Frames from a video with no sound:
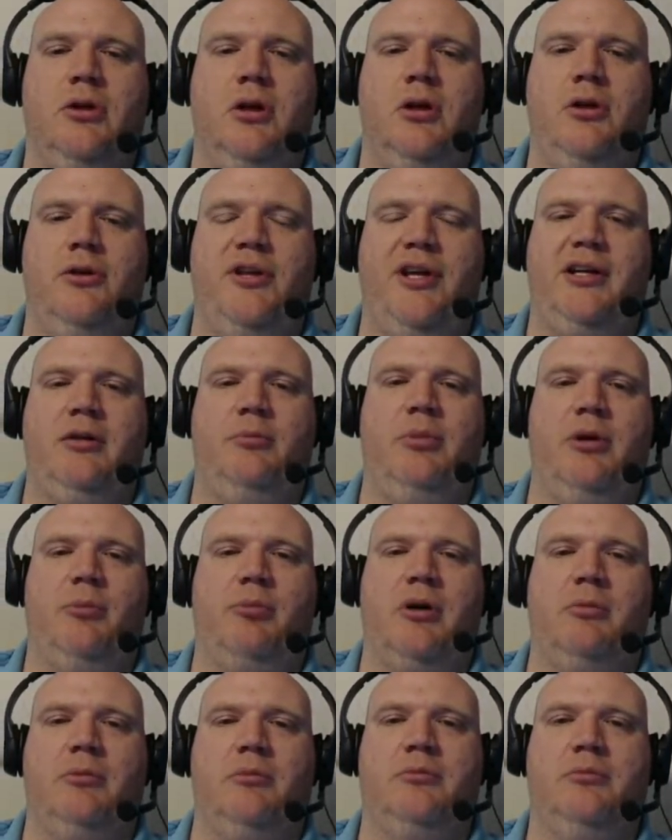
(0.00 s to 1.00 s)
that could be a
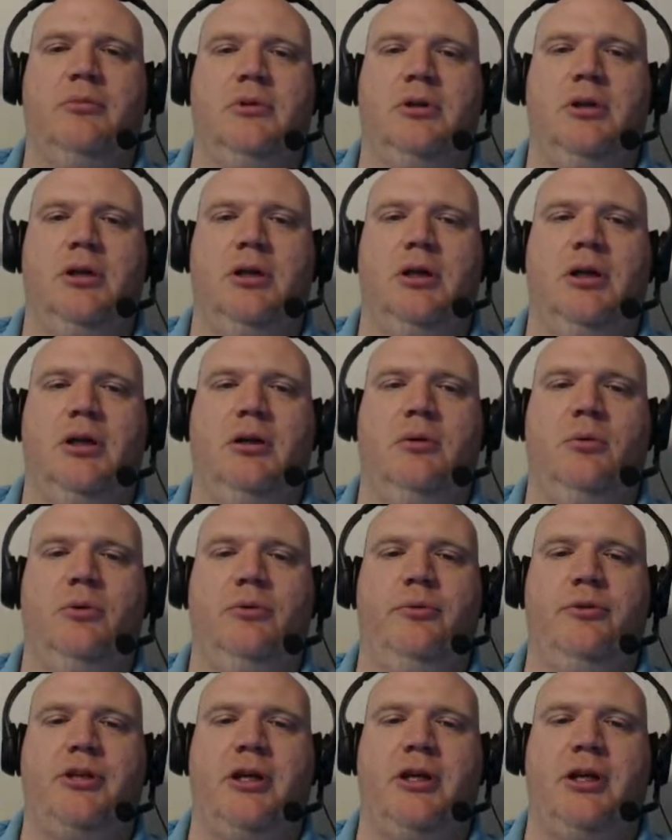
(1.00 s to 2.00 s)
problem. We'll
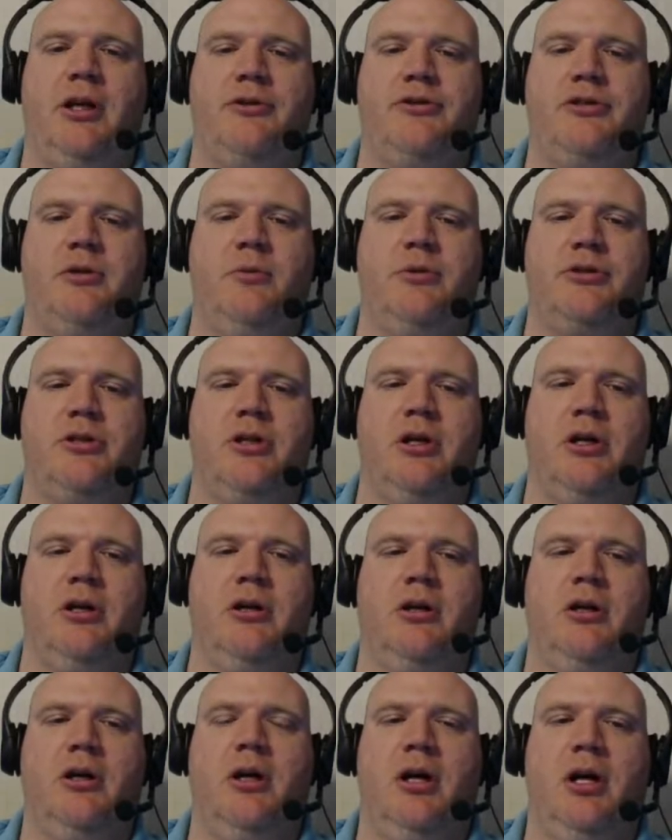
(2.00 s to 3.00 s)
take it out and see what's there.
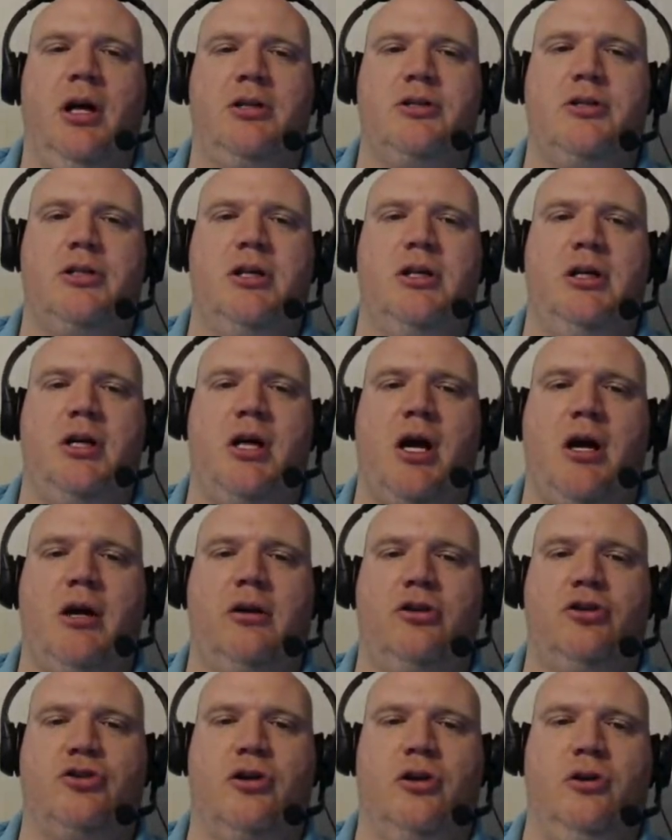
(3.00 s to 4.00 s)
It's the
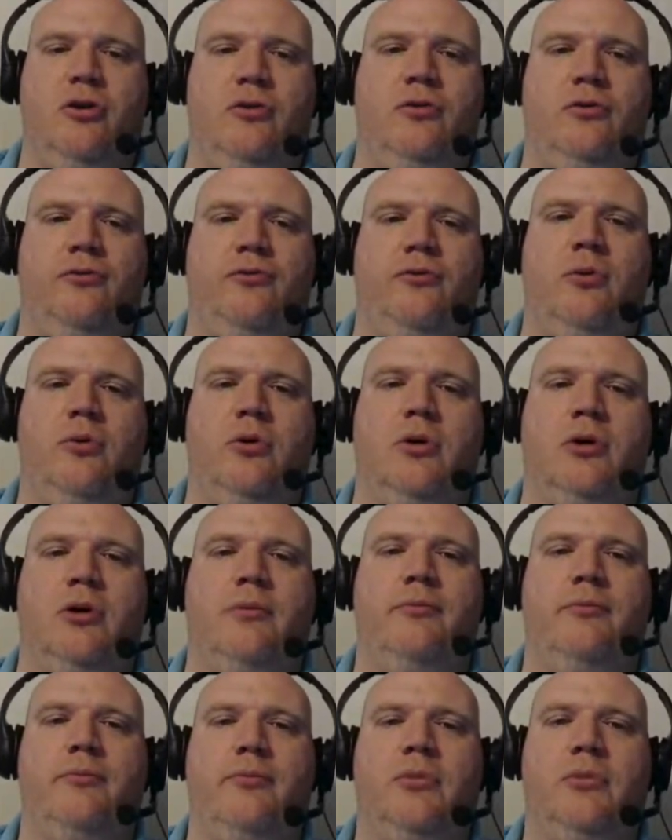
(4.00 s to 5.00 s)
control for
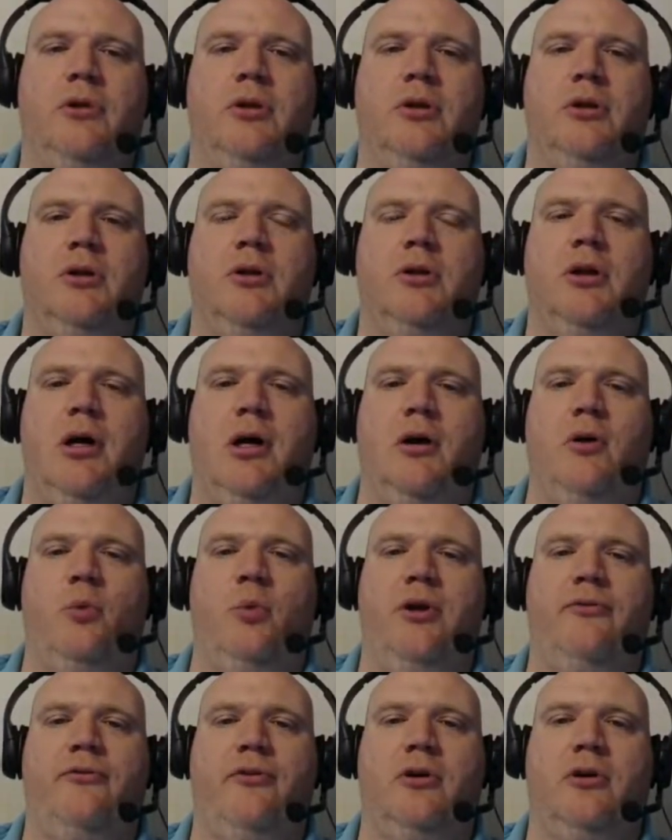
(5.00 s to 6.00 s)
our
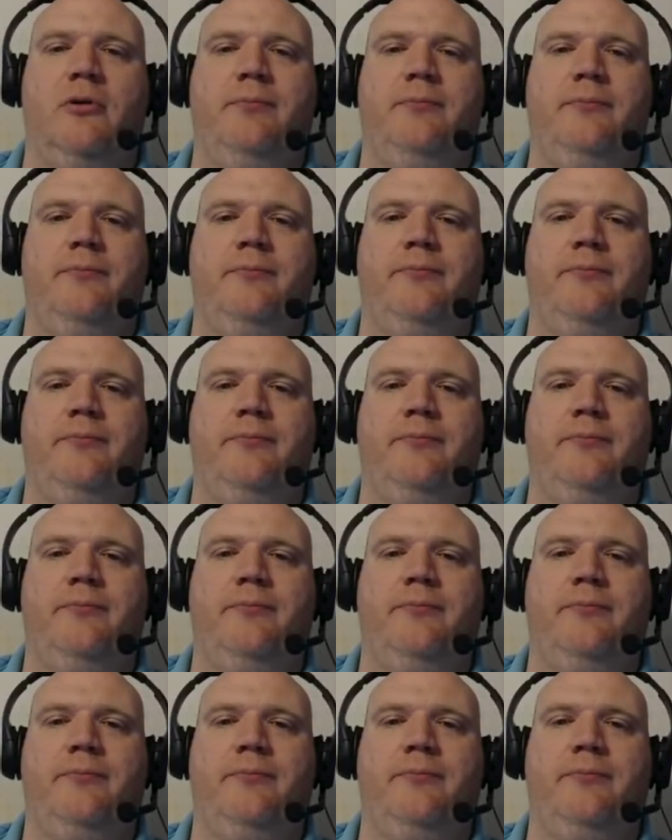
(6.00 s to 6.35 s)
wheat farm.